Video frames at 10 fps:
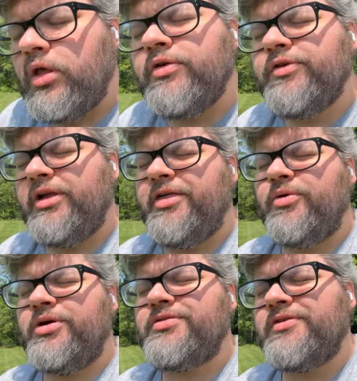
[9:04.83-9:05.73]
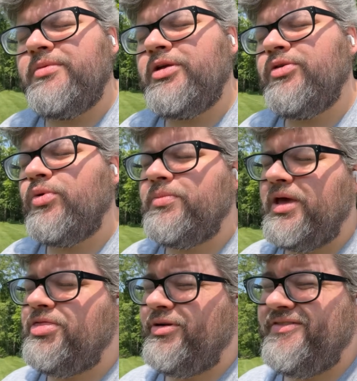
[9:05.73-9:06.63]
So now the question is going to be, do you want to
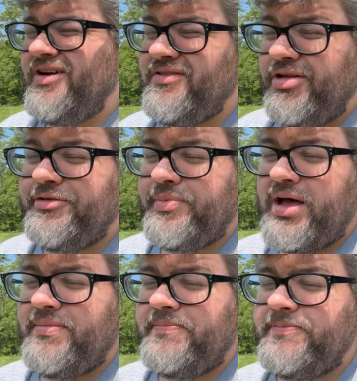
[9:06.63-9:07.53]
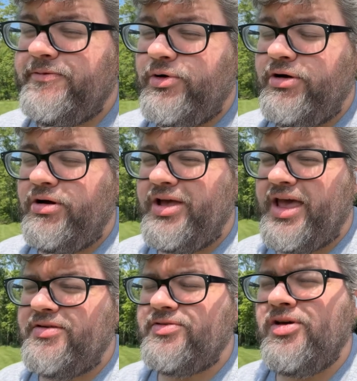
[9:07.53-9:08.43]
pay $35 a pop for a
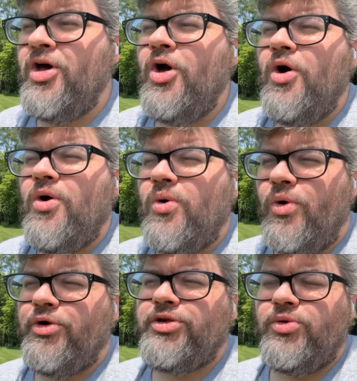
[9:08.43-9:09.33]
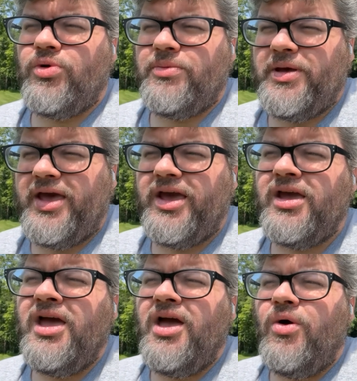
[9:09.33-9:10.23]
guest, or do you want to pay
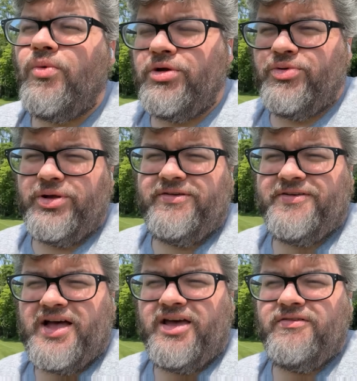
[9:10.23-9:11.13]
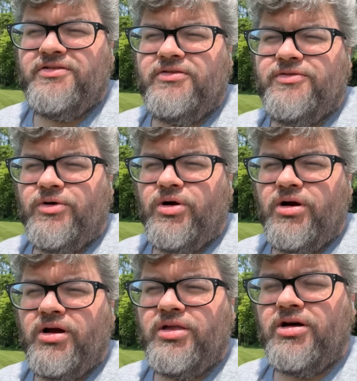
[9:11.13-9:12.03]
$125
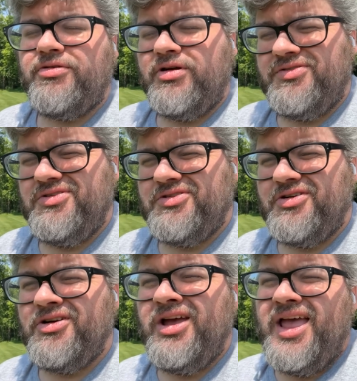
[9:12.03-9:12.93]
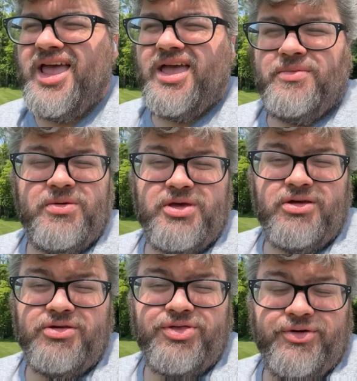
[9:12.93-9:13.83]
for an authorized user and maybe
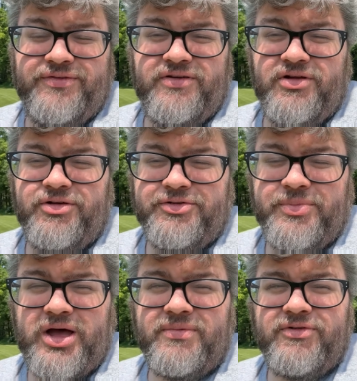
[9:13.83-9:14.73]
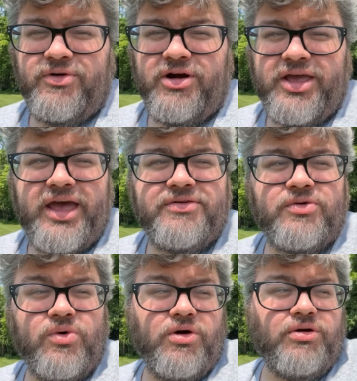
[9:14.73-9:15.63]
another $35 a pop for a guest?
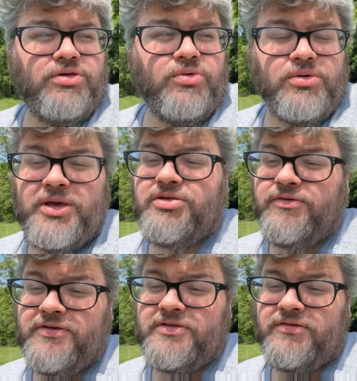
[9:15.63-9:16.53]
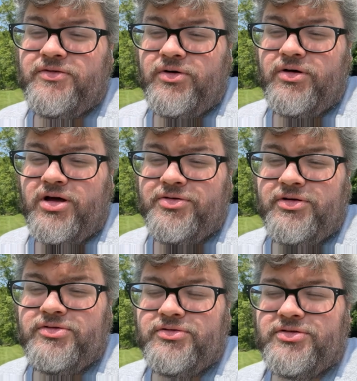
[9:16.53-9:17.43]
Or do you want to pay $250 for
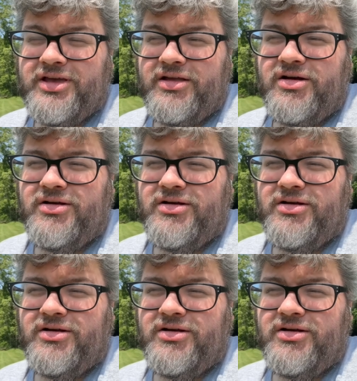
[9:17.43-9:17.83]
authorized users to get